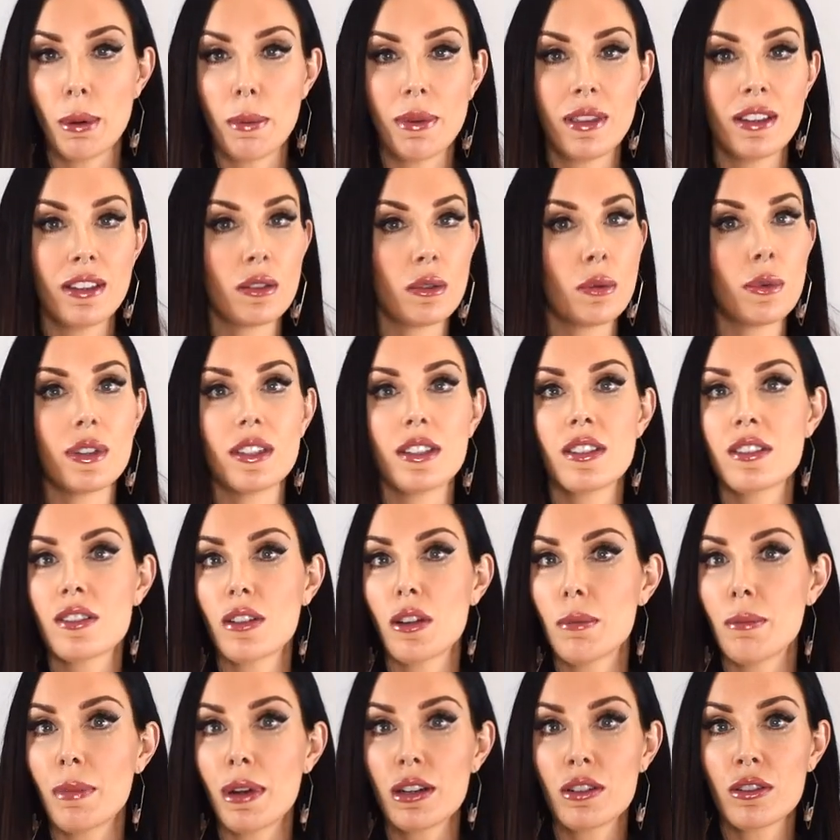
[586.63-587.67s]
but there's always
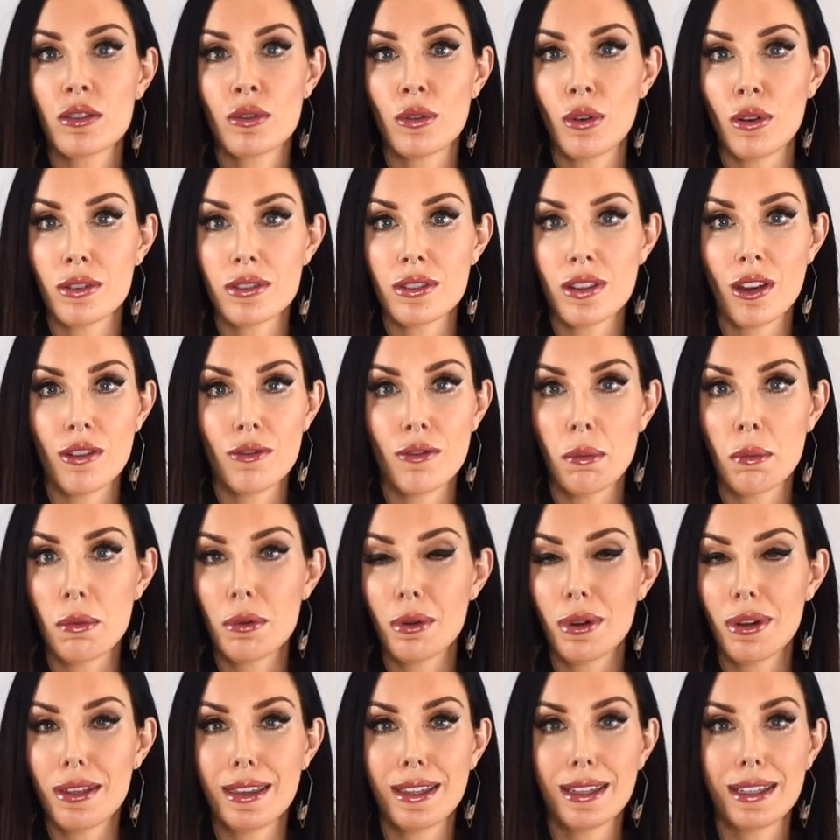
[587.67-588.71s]
so much crossover
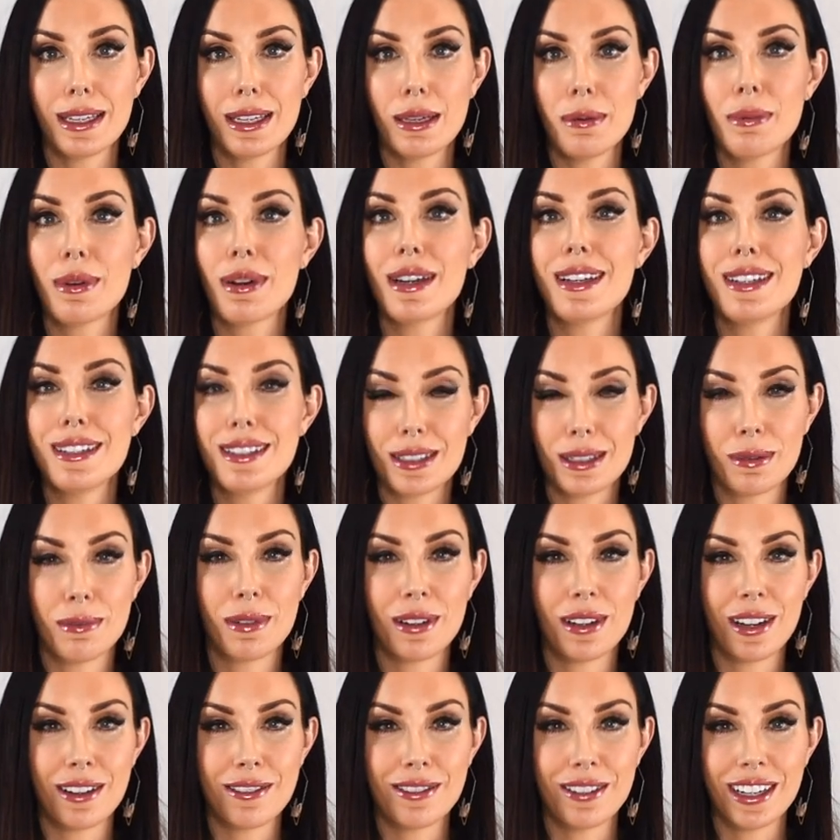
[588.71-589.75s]
between the Libra and
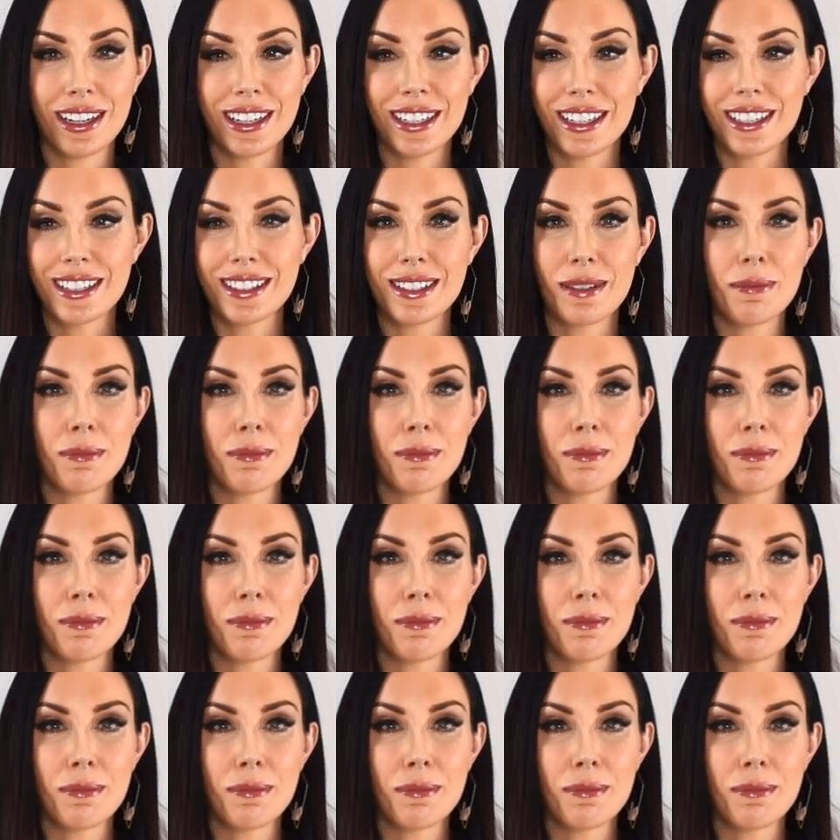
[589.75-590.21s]
Gemini readings.